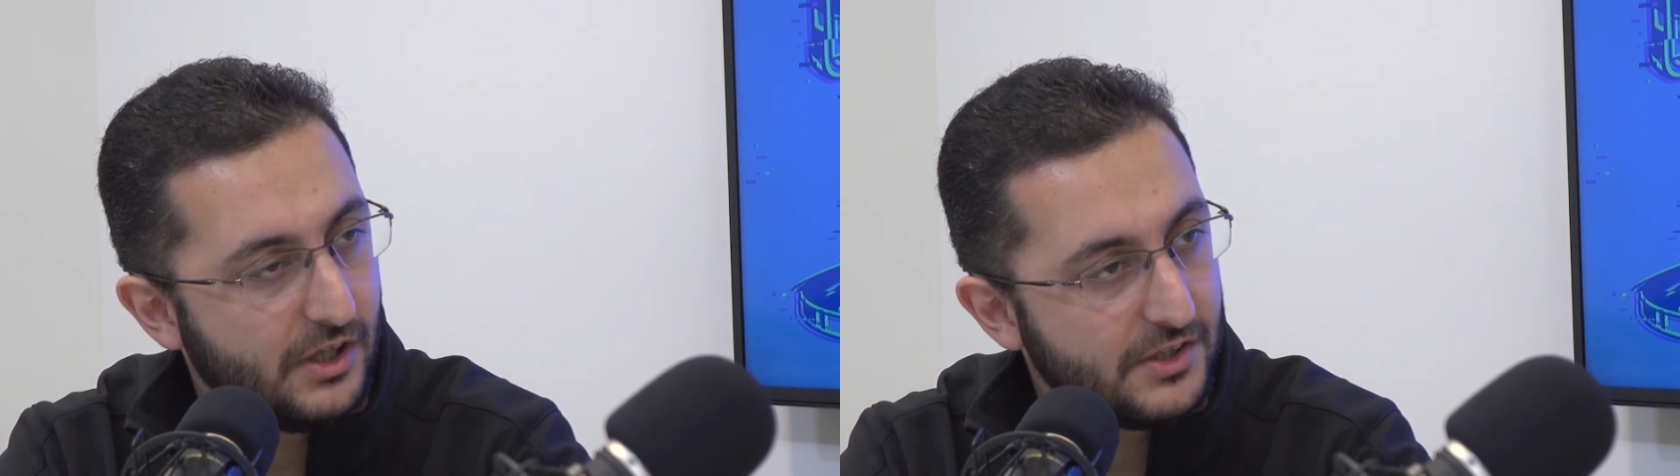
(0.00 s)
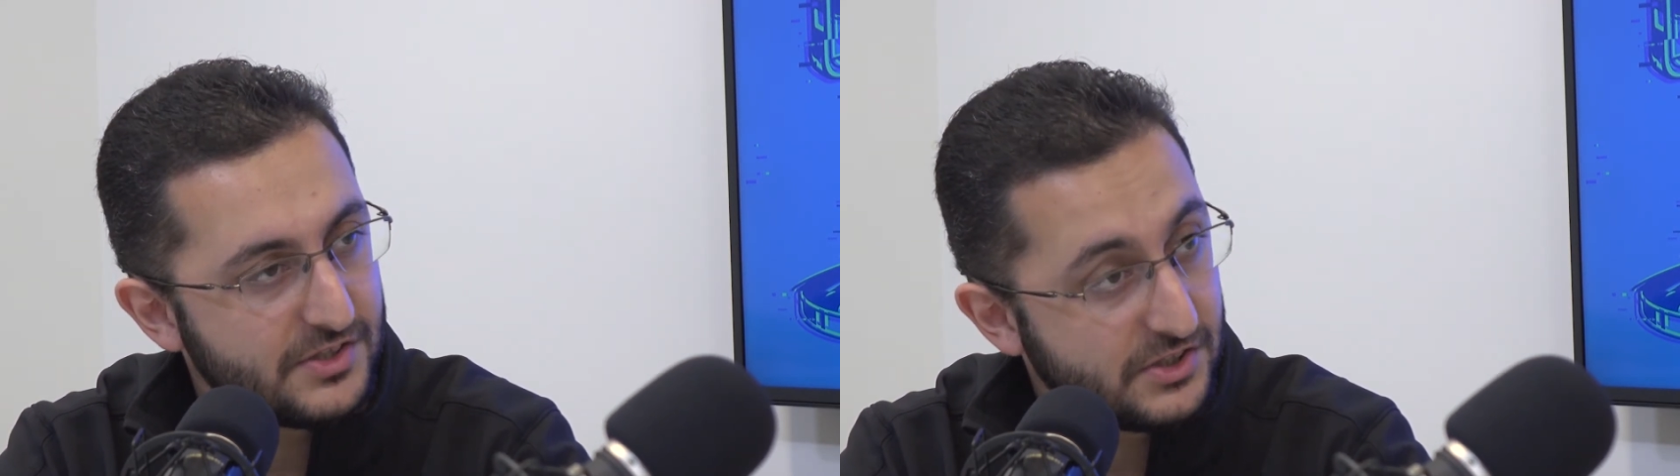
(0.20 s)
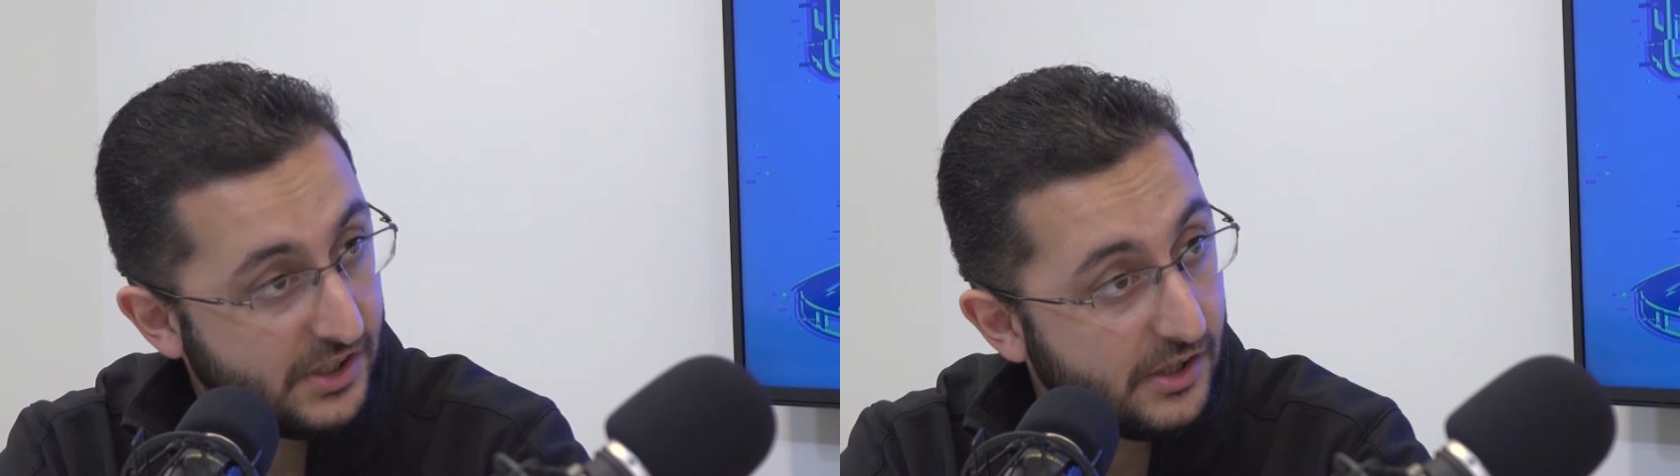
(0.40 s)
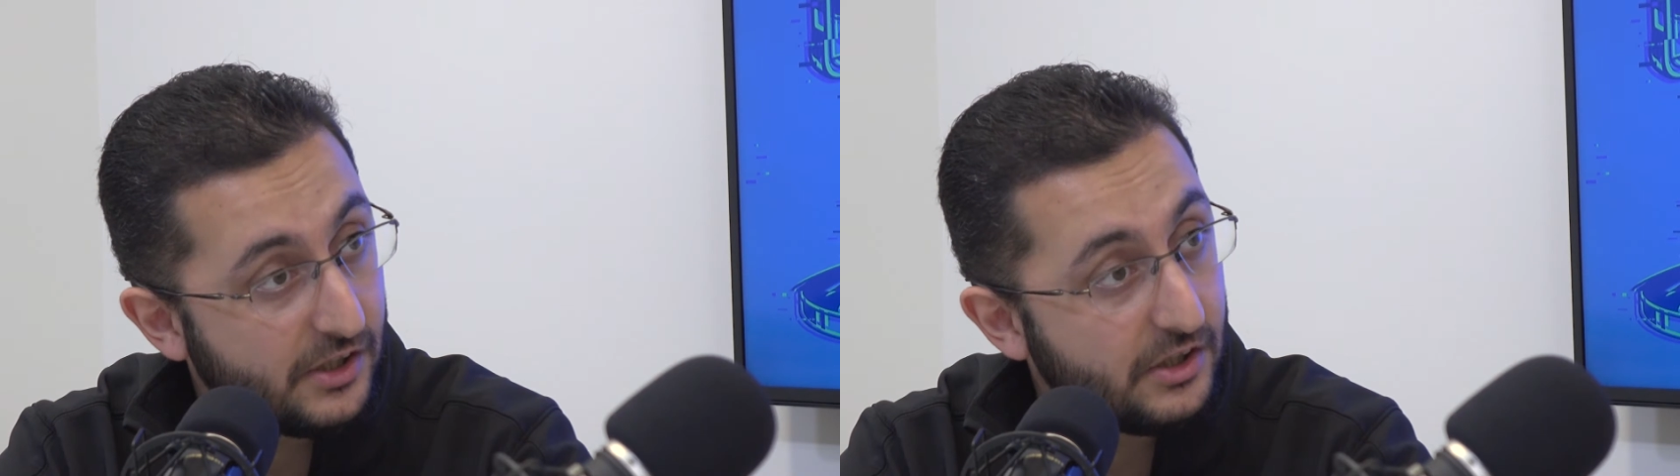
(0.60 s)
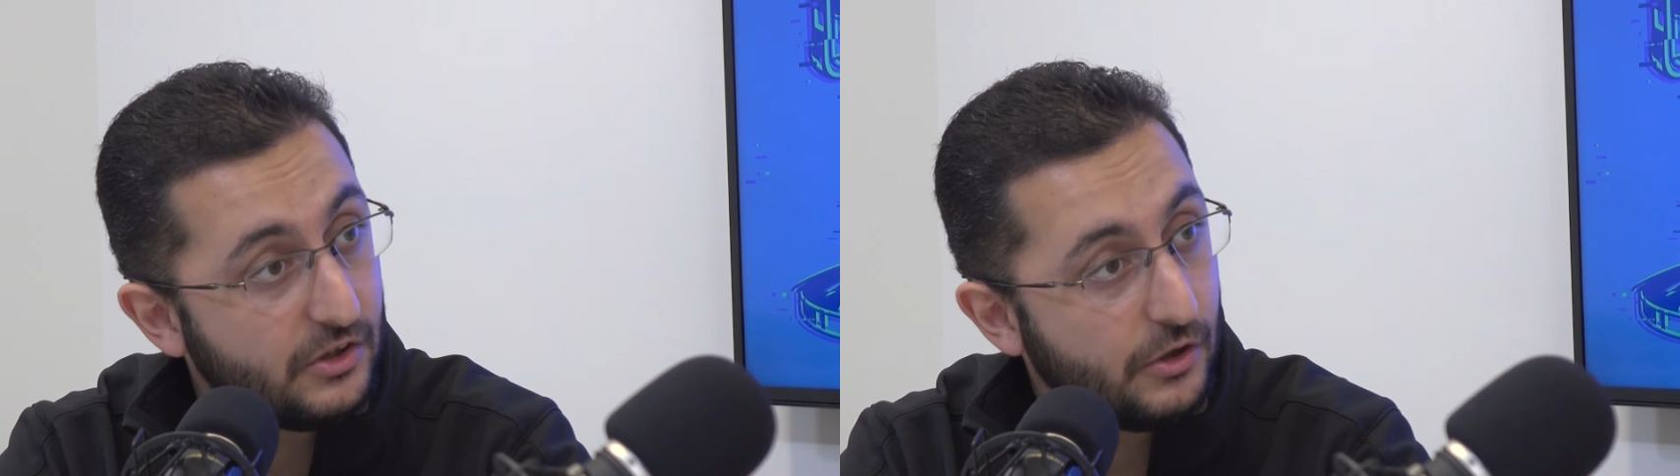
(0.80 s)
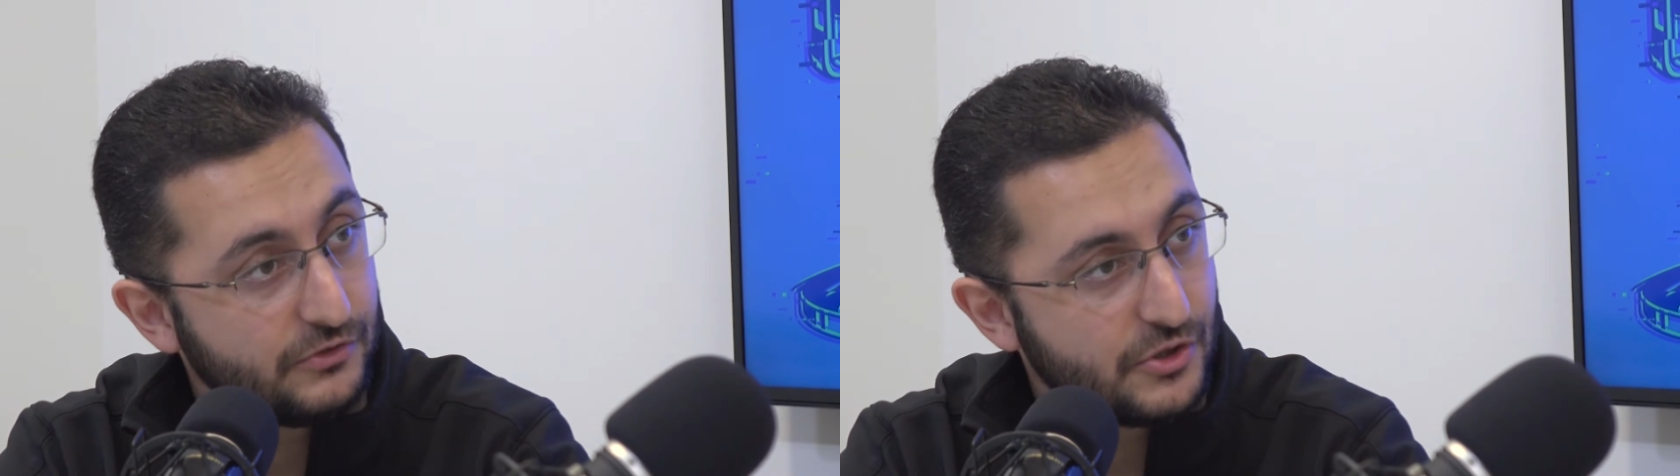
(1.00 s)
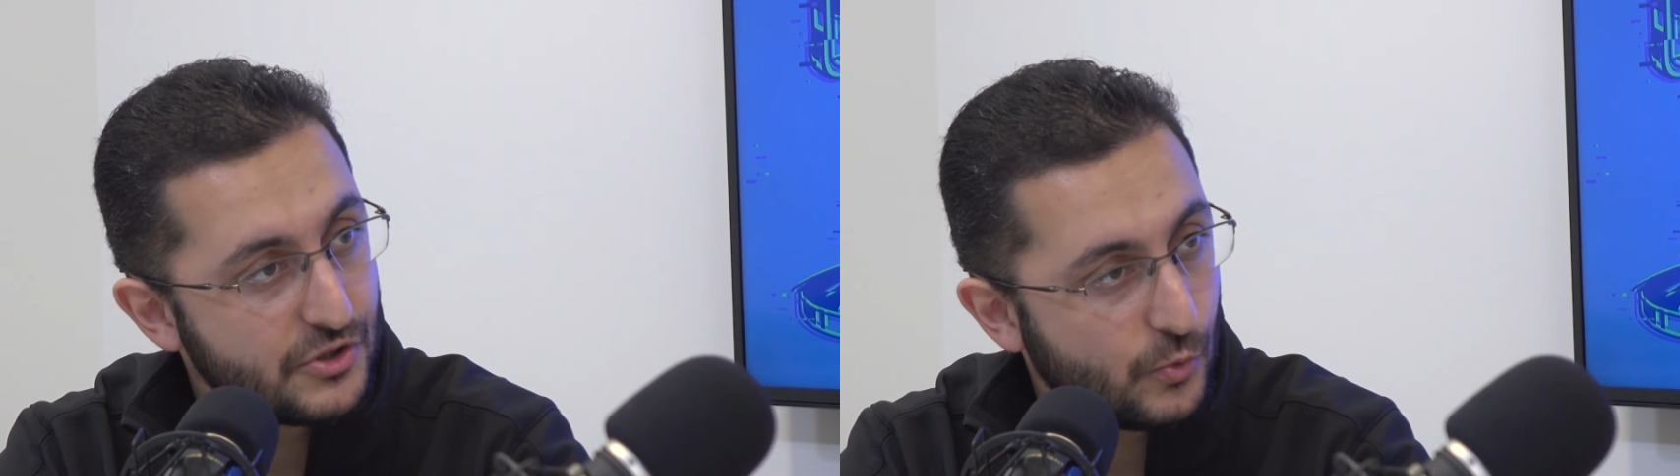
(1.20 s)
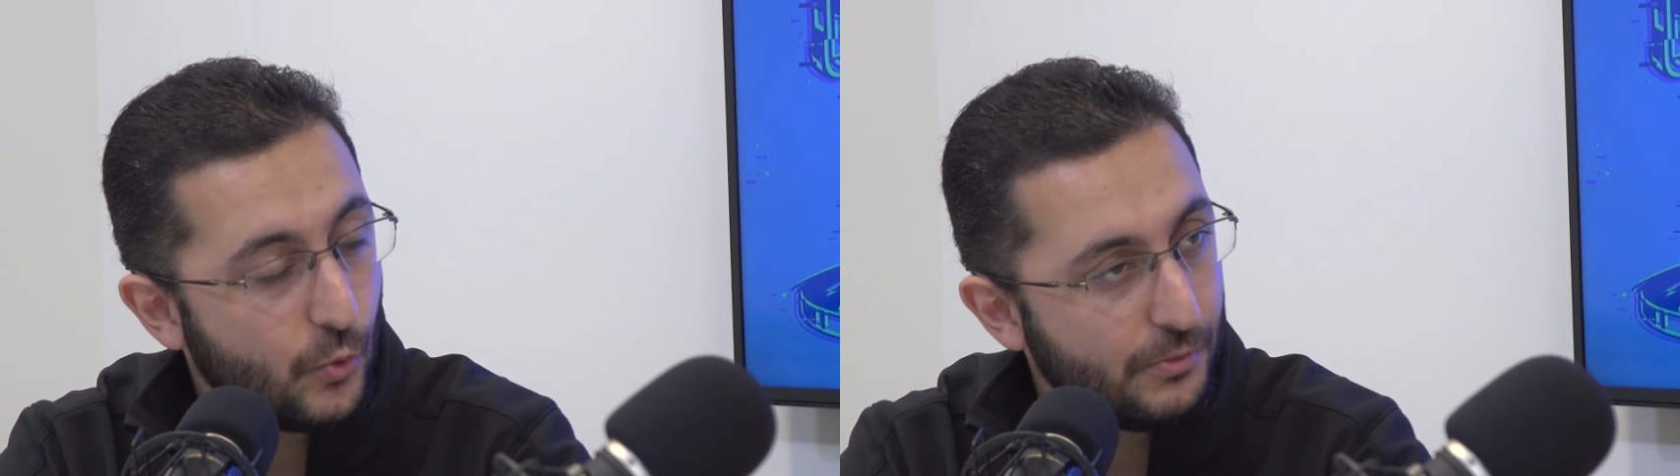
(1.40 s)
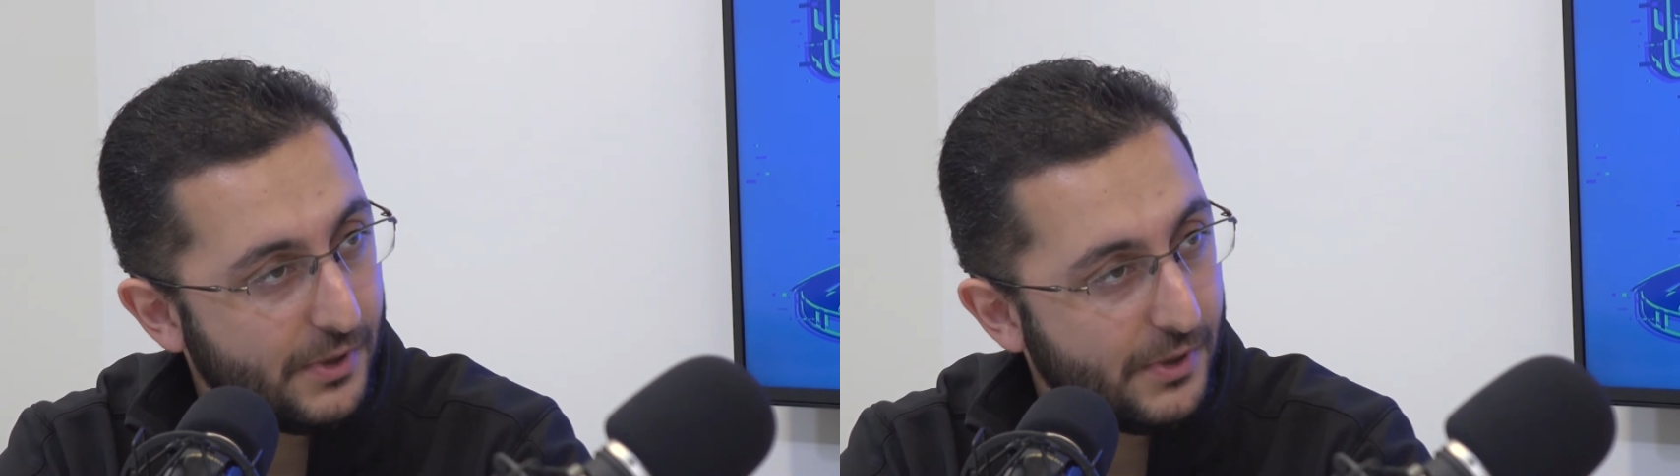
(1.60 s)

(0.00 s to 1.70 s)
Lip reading: skill, of their score